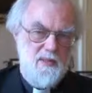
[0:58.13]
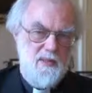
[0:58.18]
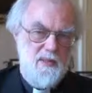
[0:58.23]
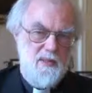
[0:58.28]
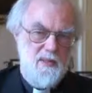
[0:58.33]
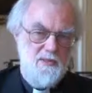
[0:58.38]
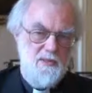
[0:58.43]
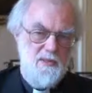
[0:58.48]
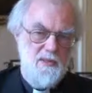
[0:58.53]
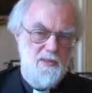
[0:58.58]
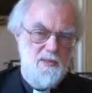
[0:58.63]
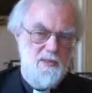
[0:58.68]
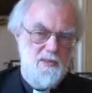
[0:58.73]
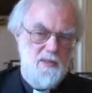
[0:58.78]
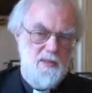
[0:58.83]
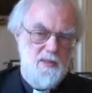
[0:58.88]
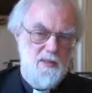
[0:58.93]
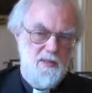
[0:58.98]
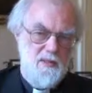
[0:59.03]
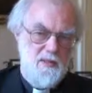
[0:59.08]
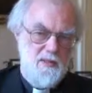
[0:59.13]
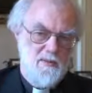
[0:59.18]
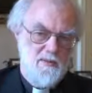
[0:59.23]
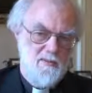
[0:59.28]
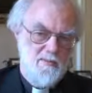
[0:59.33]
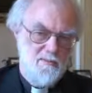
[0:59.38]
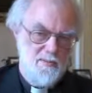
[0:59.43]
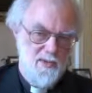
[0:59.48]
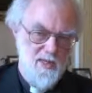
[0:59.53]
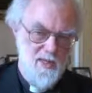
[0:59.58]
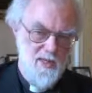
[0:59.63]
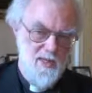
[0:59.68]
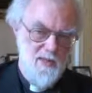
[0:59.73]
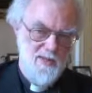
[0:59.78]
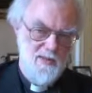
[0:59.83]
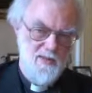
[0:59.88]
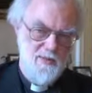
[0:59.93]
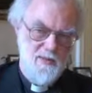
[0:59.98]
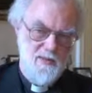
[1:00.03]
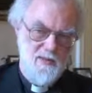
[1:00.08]
how to
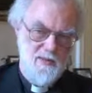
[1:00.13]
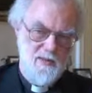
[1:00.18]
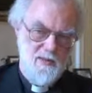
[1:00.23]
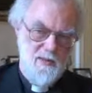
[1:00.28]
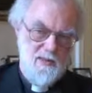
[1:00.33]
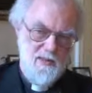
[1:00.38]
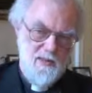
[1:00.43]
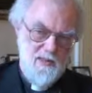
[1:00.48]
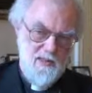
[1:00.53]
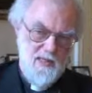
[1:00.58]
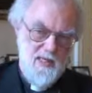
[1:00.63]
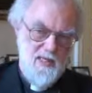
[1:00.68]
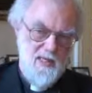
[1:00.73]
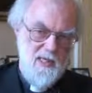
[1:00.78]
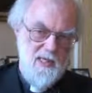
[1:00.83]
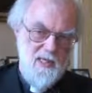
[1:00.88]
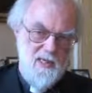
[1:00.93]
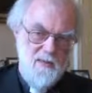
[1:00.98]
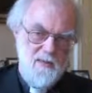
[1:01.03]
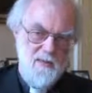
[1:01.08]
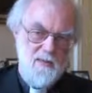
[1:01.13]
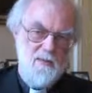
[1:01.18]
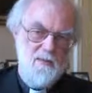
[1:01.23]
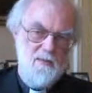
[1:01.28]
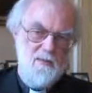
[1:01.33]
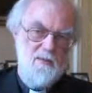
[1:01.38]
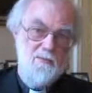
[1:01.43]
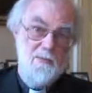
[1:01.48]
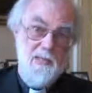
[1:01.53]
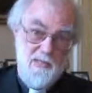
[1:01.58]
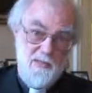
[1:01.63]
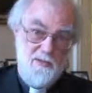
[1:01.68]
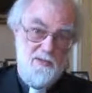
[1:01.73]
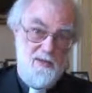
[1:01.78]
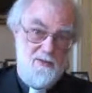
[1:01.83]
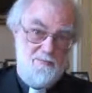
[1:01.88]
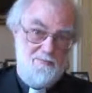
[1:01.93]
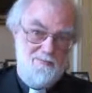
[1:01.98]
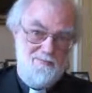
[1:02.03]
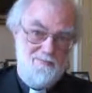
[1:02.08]
breathe and take in the
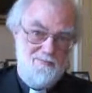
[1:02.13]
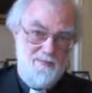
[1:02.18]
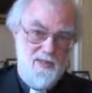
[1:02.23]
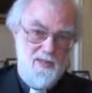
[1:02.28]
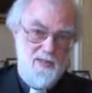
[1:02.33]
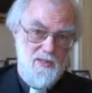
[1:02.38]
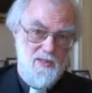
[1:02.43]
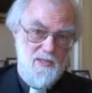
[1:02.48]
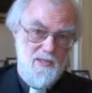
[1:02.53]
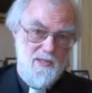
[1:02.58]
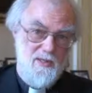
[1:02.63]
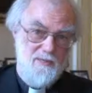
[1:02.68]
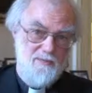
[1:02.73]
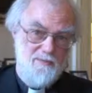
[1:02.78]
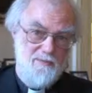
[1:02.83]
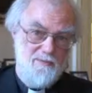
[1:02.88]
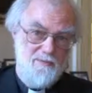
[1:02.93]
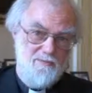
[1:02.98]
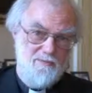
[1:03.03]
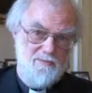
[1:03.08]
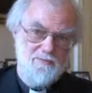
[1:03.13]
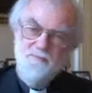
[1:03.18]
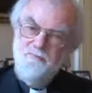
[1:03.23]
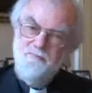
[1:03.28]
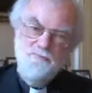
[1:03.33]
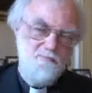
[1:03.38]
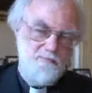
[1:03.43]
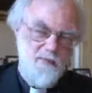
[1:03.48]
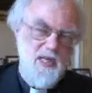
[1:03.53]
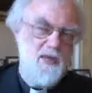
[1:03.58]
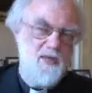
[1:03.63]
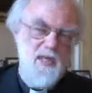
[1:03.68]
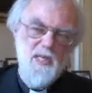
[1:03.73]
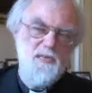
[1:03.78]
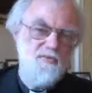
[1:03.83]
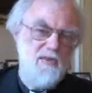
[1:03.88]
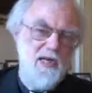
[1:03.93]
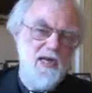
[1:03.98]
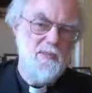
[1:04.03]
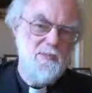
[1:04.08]
mystery into yourself,
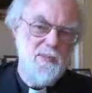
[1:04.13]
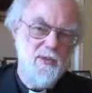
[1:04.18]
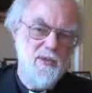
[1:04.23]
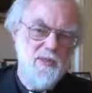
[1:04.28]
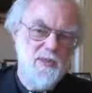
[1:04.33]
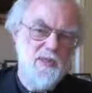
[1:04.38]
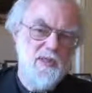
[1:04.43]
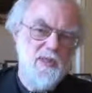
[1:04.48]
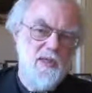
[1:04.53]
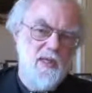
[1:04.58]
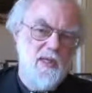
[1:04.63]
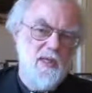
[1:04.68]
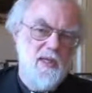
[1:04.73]
that's important.